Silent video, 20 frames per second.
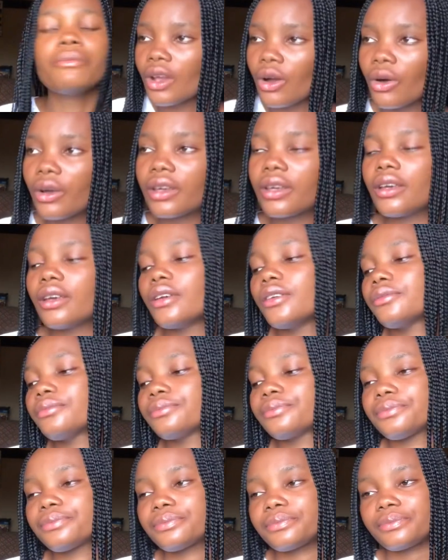Okay,
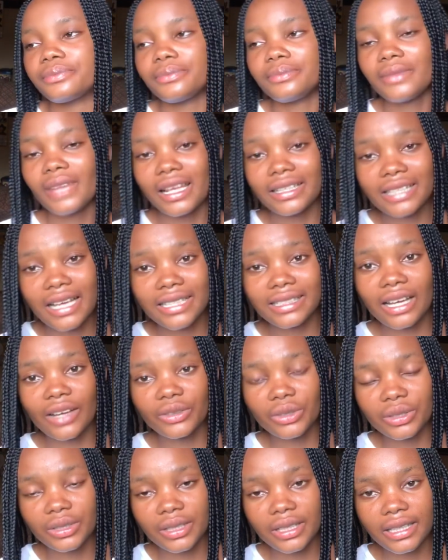there's
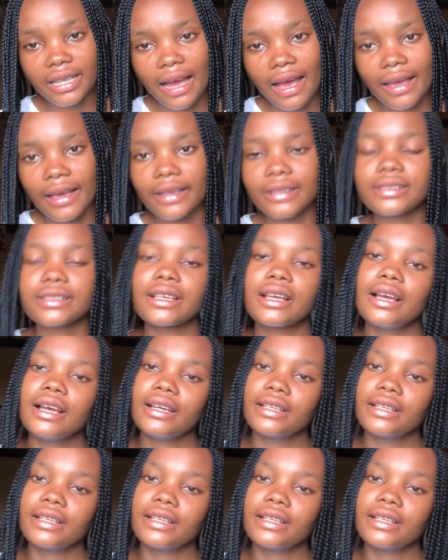another client